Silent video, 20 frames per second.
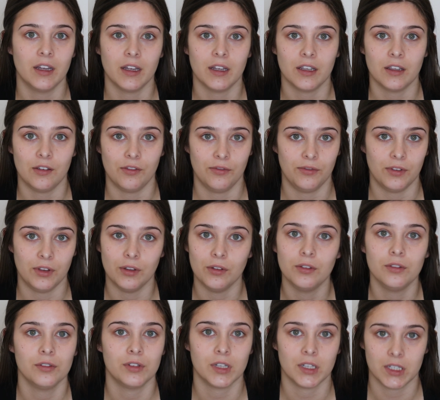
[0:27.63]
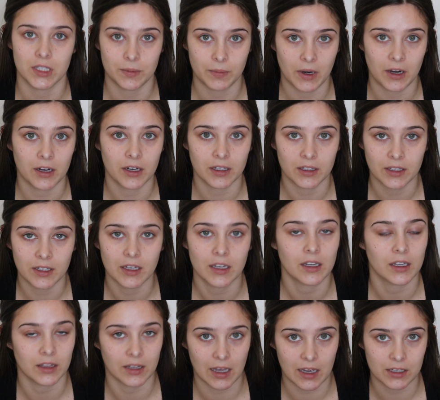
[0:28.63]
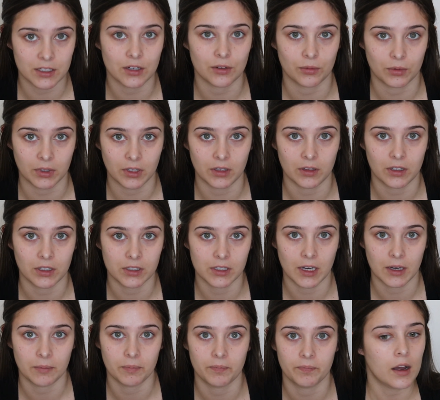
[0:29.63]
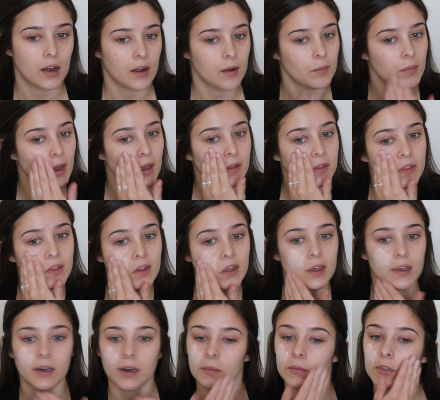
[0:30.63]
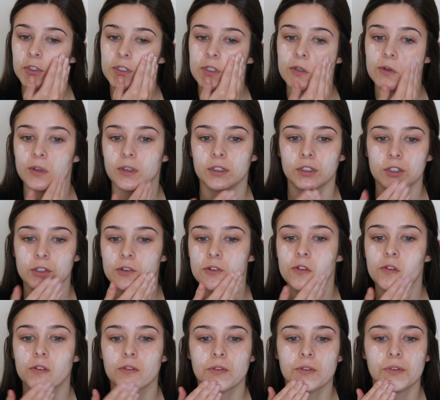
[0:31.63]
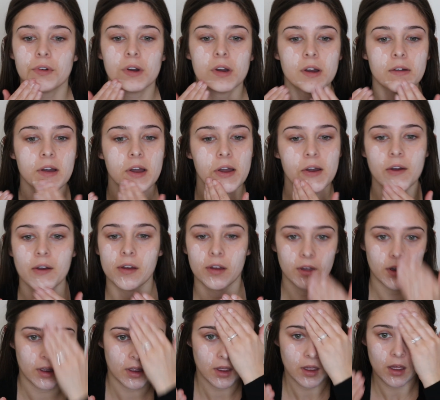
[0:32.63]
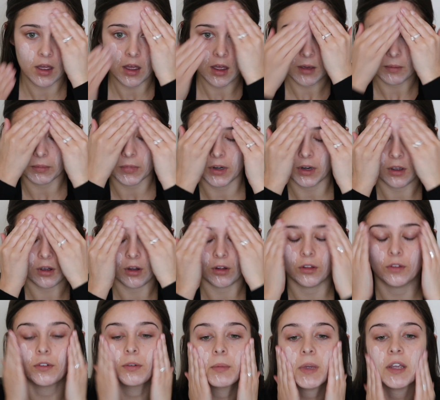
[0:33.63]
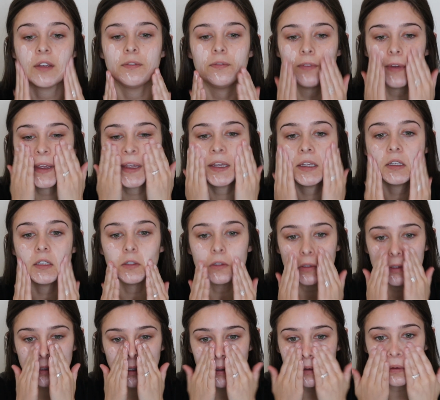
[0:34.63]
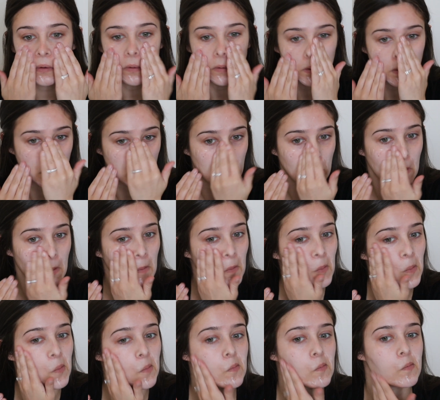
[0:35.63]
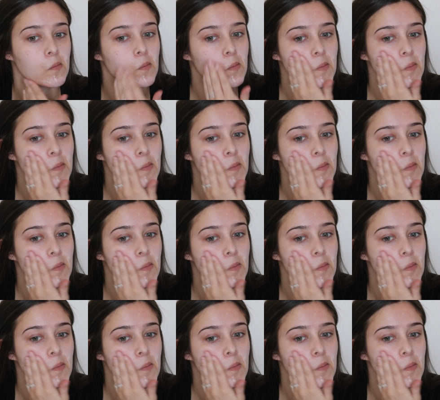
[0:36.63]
if you use it sparingly, it can last a really long time. And then I'm just going to put it all over my face. You